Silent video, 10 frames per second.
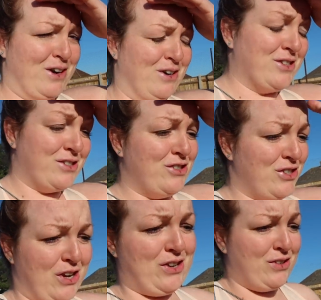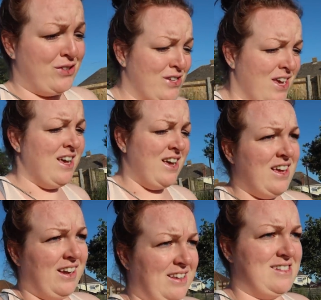garden shoes,
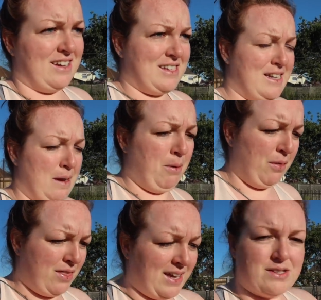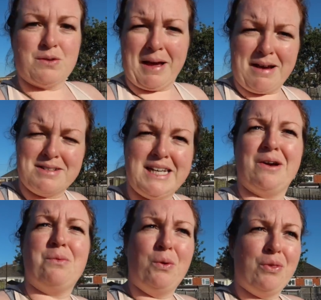these like slip-on things from Aldi.
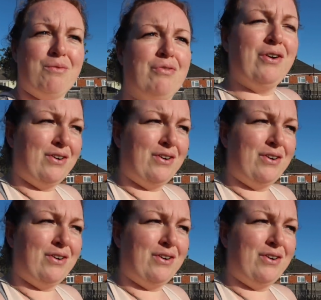I wore them